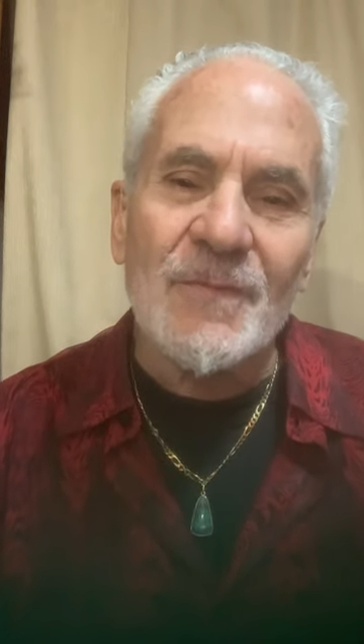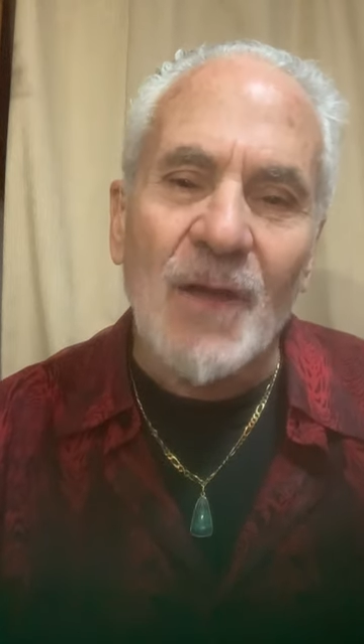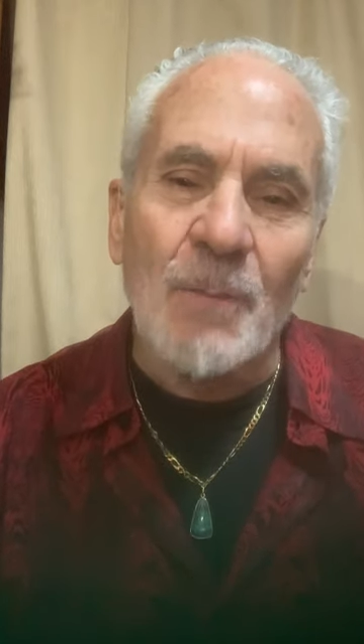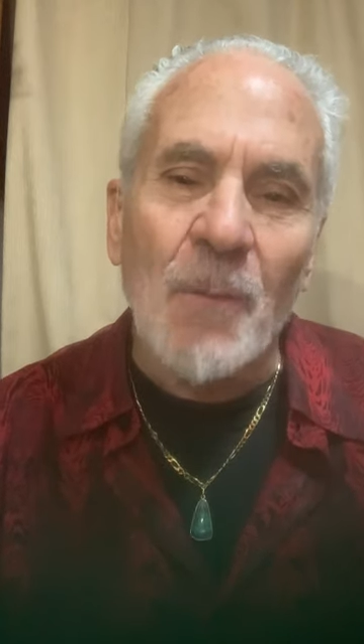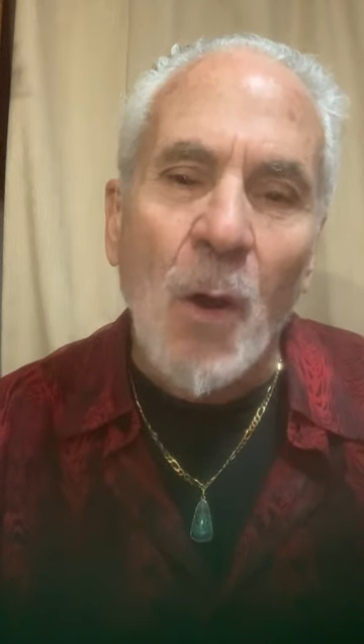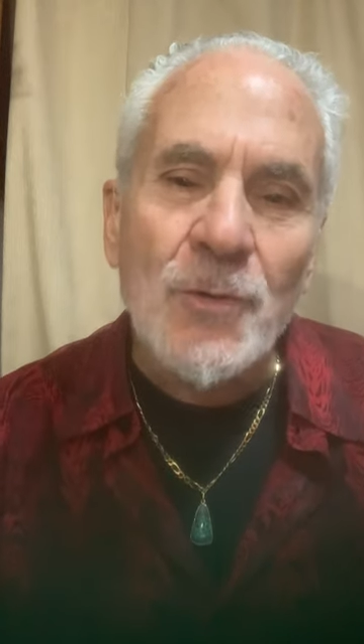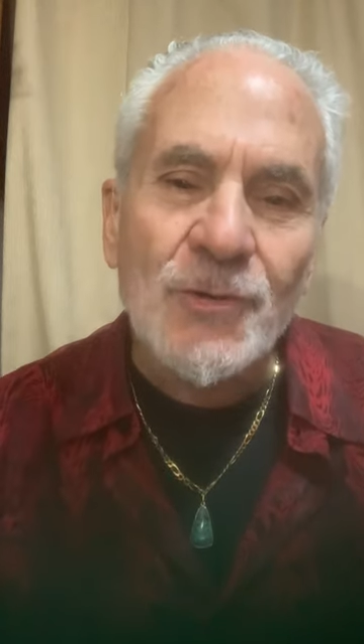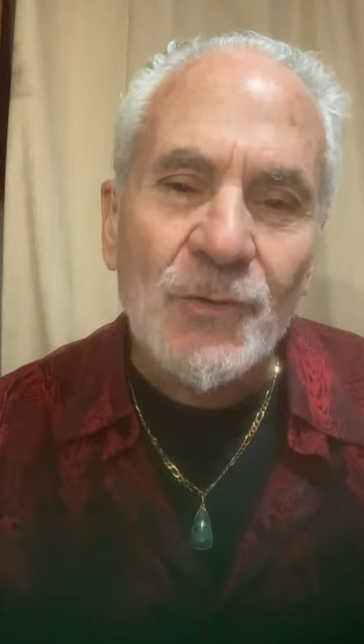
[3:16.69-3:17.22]

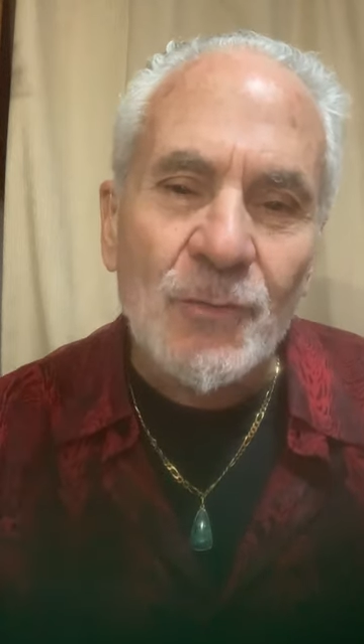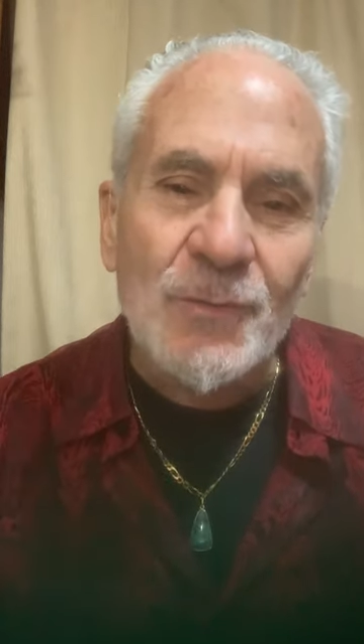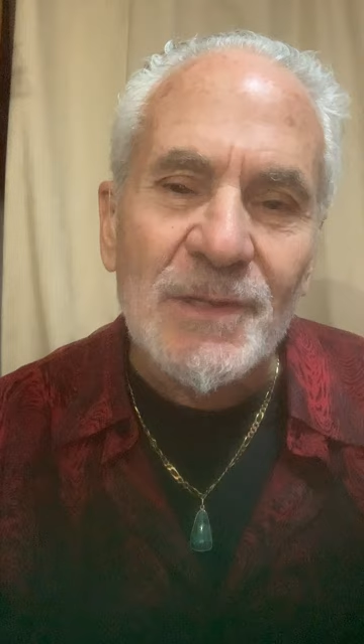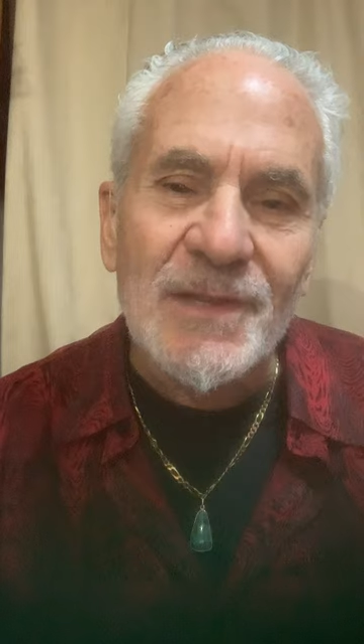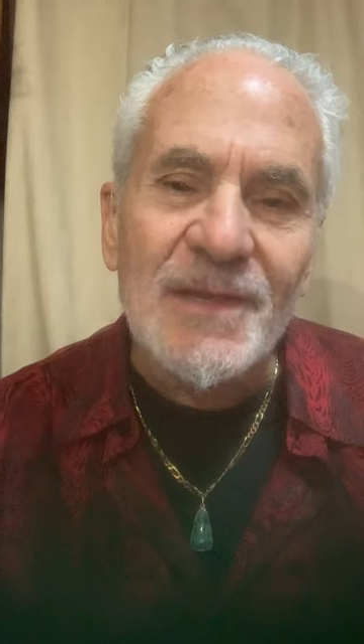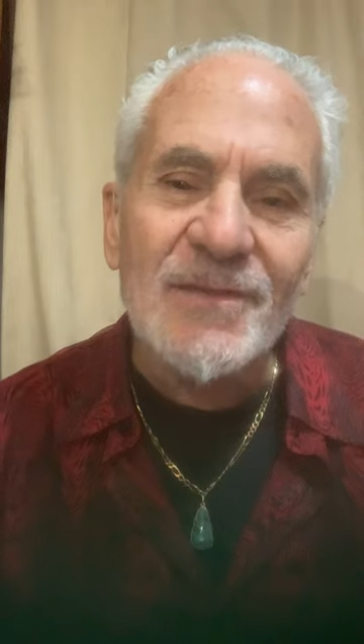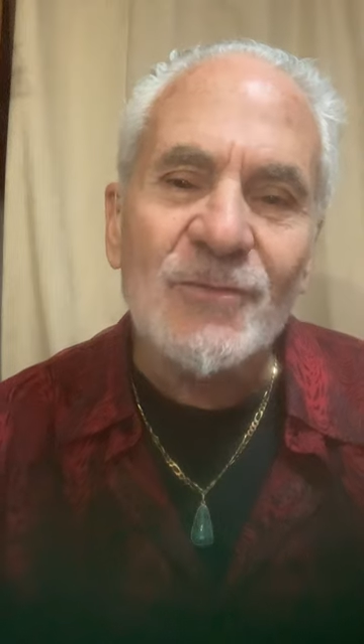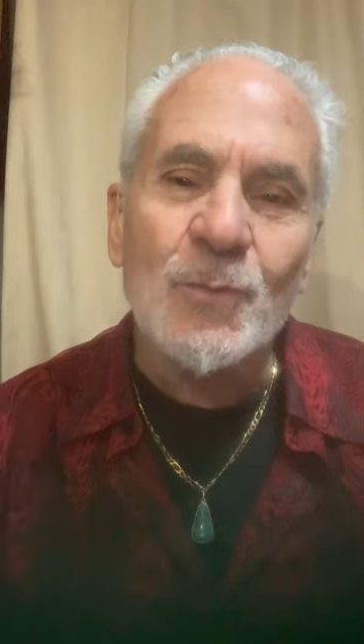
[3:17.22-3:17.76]
emotional
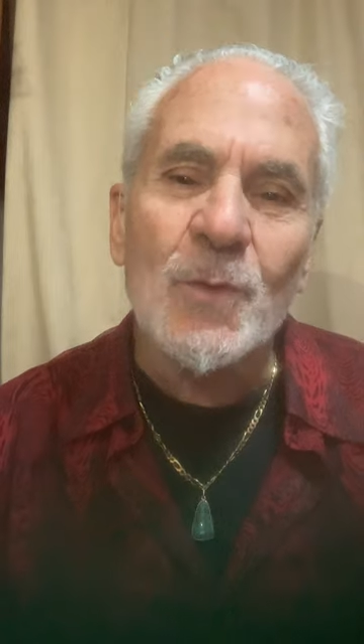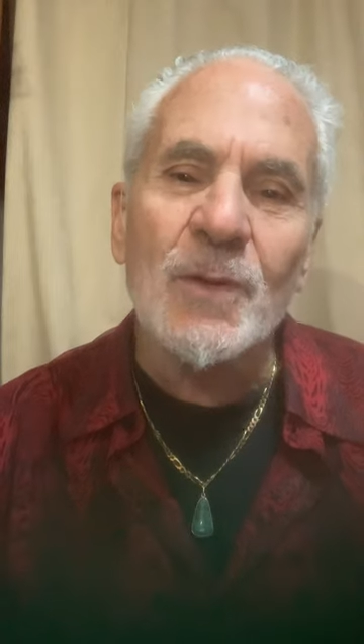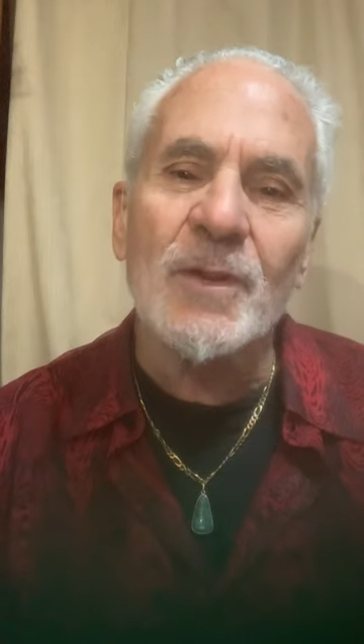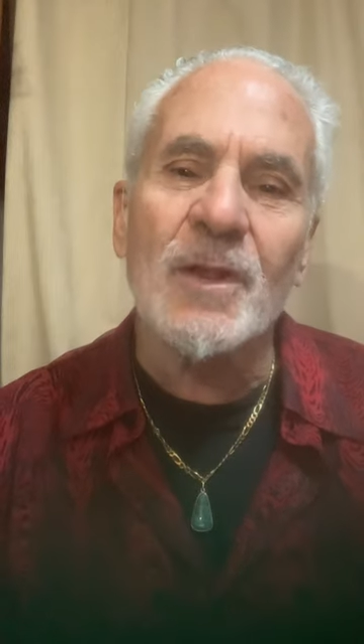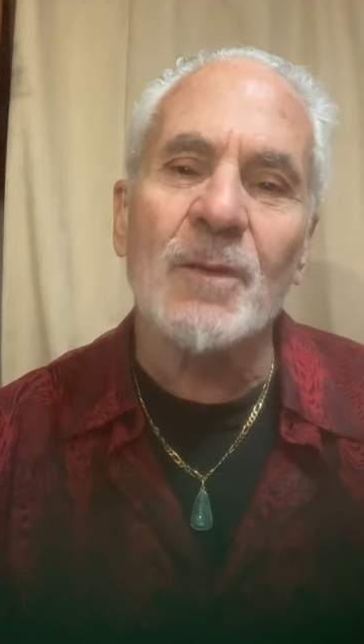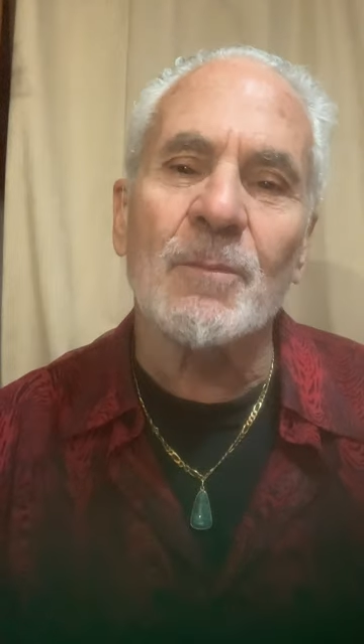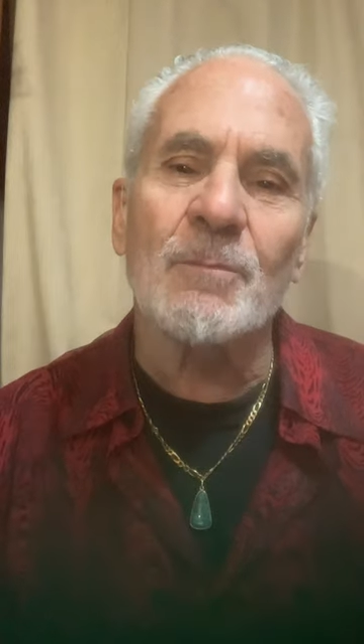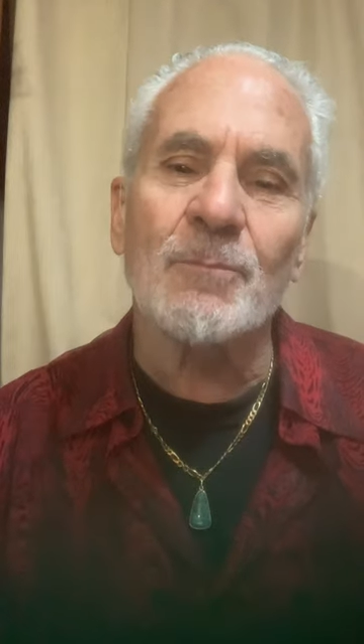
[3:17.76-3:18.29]
release
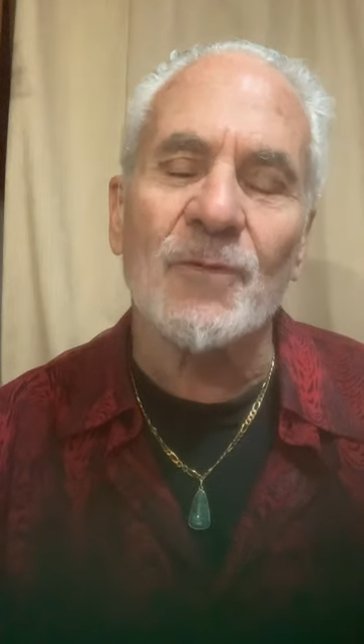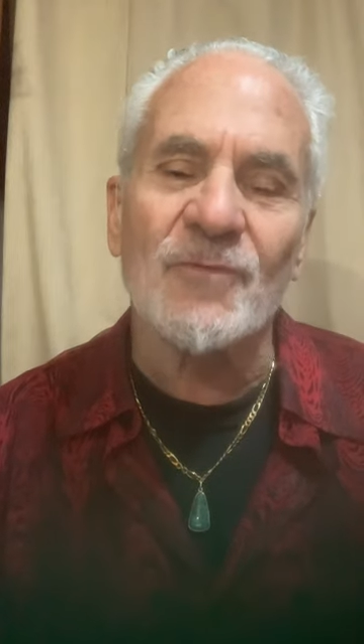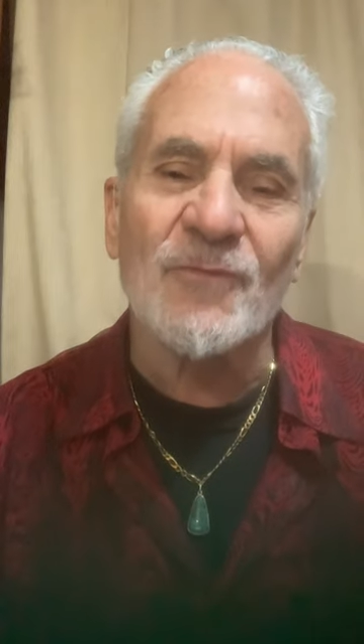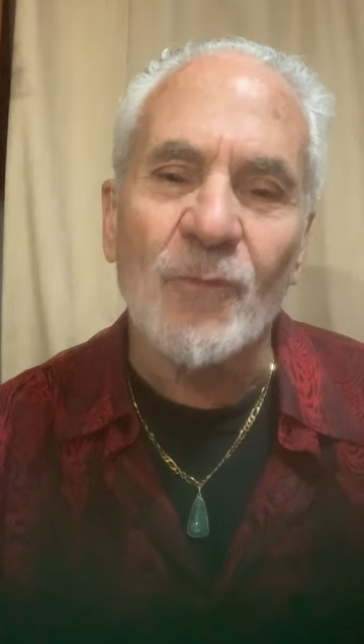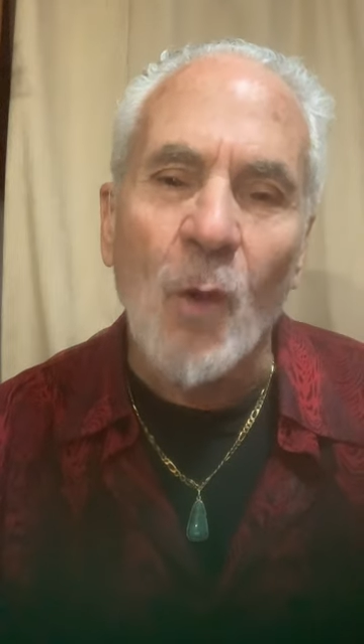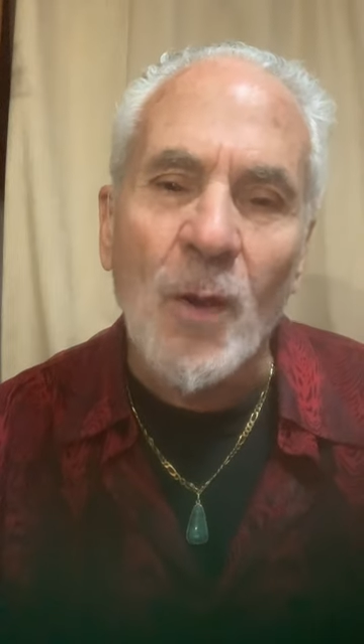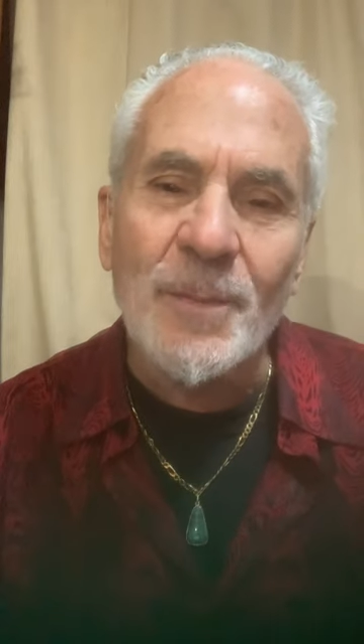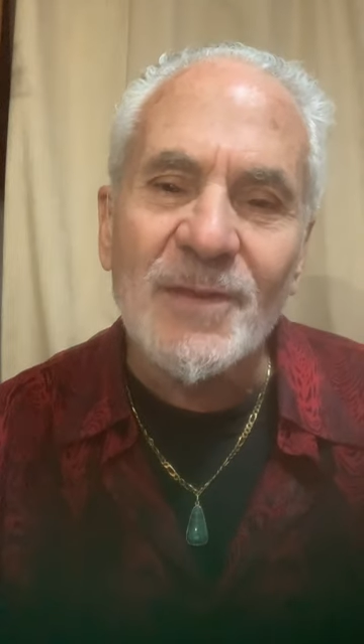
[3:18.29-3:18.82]
work,
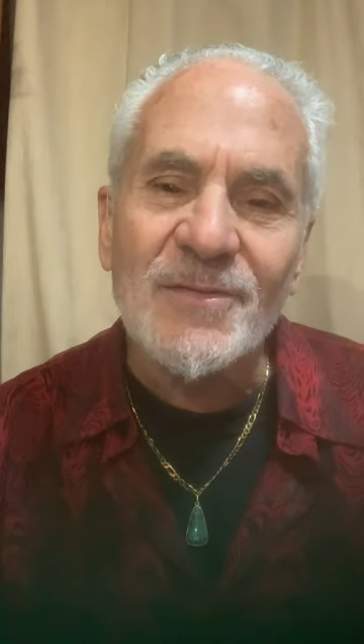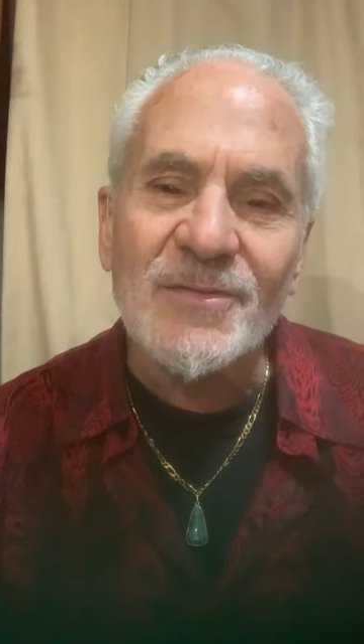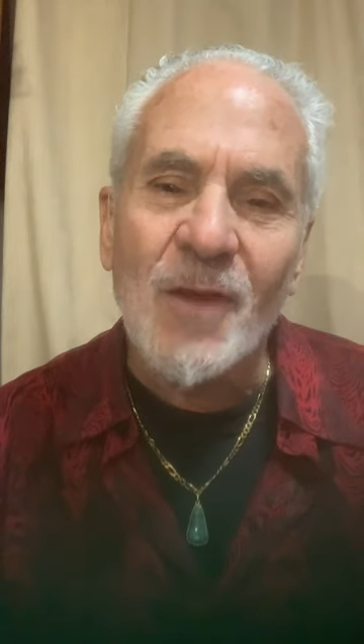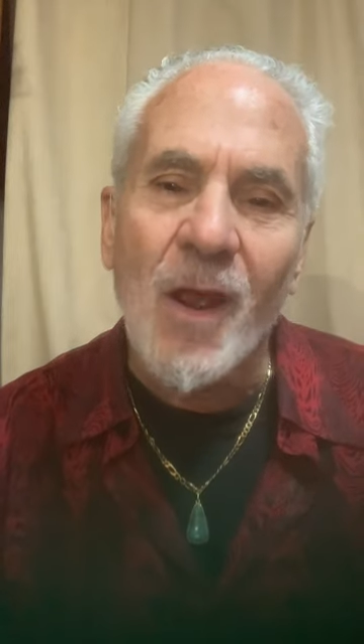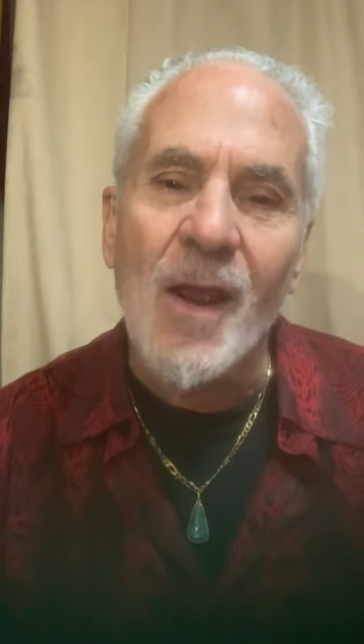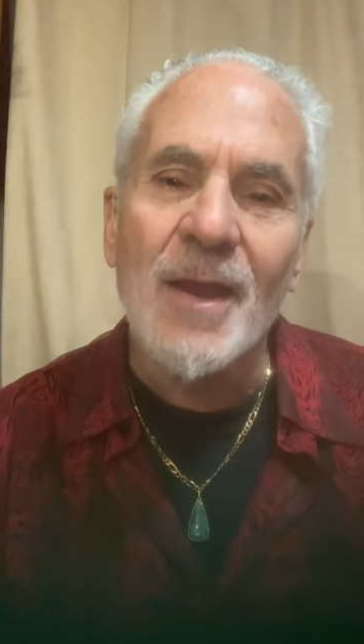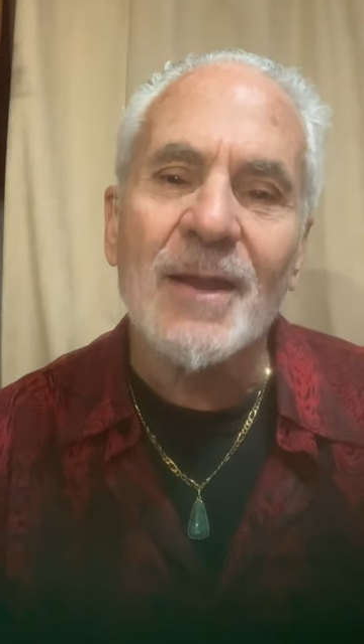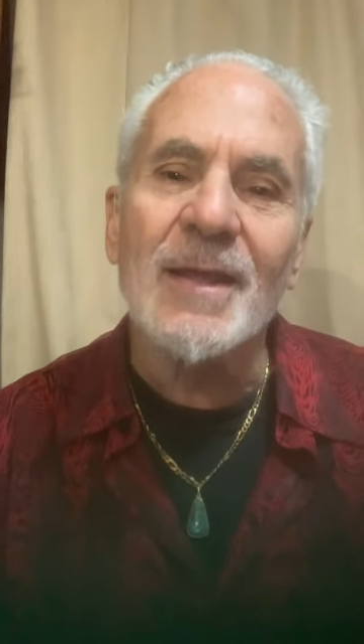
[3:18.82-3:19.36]
performance
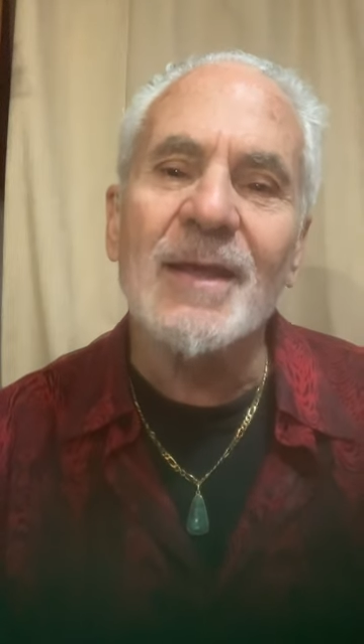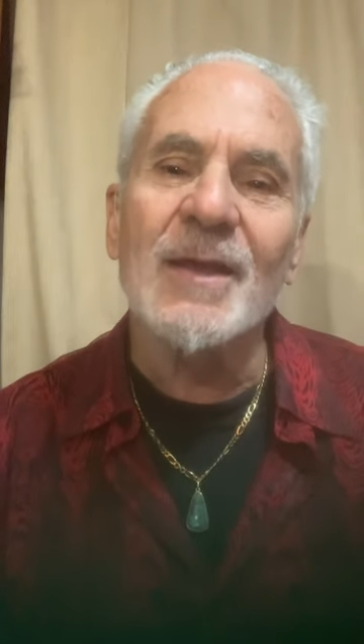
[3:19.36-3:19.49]
art,